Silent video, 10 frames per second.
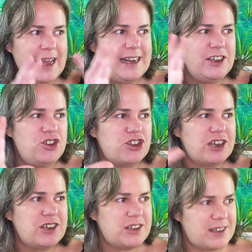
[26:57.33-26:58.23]
and it
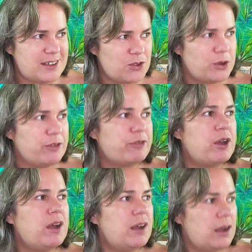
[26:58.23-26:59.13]
just sort of,
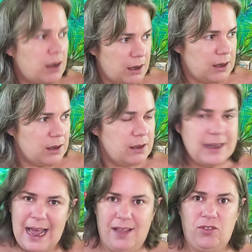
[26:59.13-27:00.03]

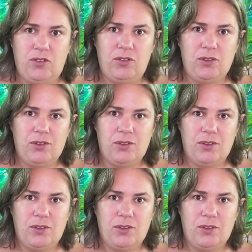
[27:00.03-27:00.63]
yes.